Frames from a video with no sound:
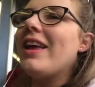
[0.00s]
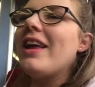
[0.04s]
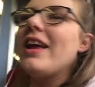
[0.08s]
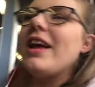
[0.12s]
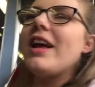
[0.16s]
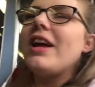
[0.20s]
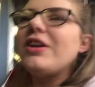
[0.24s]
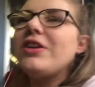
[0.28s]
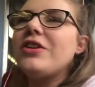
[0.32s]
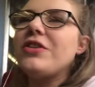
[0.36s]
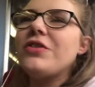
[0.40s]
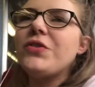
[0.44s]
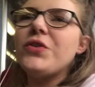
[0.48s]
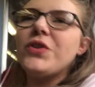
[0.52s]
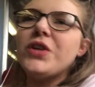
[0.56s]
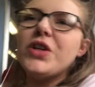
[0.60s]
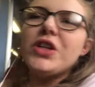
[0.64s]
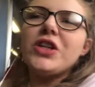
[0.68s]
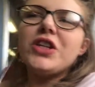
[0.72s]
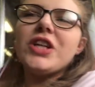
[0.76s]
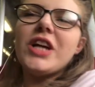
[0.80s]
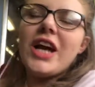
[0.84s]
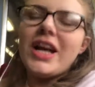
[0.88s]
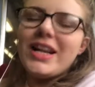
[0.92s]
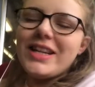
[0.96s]
I just
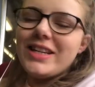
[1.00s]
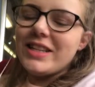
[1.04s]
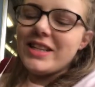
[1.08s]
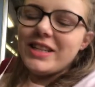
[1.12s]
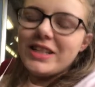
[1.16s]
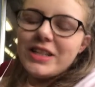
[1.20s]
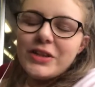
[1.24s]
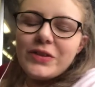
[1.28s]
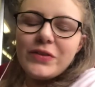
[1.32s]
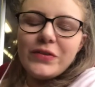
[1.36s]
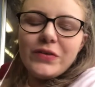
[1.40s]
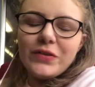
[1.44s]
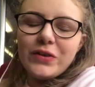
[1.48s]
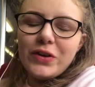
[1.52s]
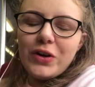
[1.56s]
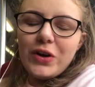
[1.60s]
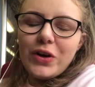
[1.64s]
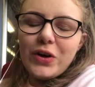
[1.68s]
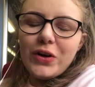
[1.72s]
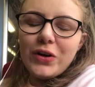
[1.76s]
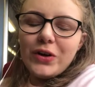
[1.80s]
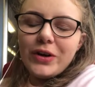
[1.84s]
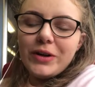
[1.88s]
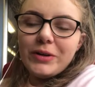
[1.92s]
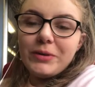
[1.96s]
finished editing the
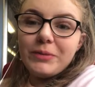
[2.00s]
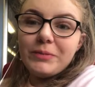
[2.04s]
vlog.